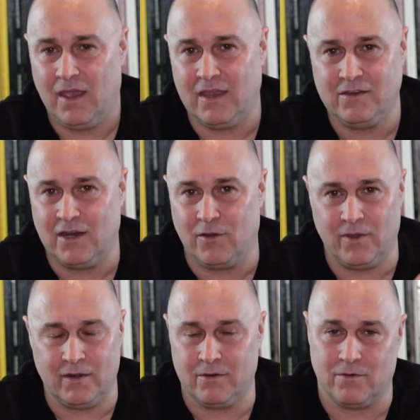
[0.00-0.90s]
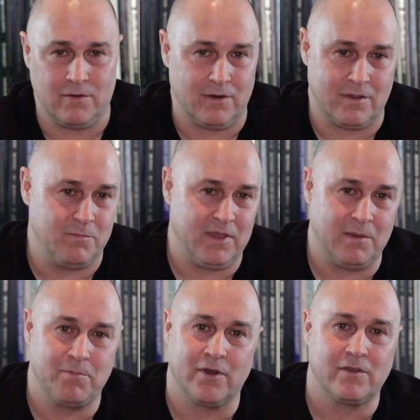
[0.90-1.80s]
And you know, or it could be
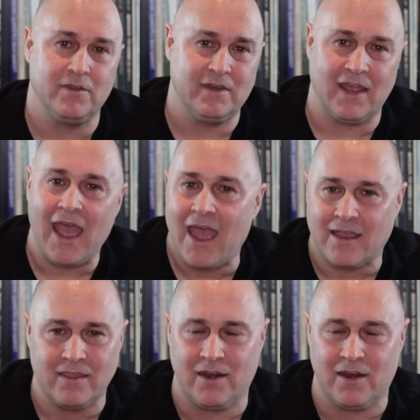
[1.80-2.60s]
a Berkeley DAC.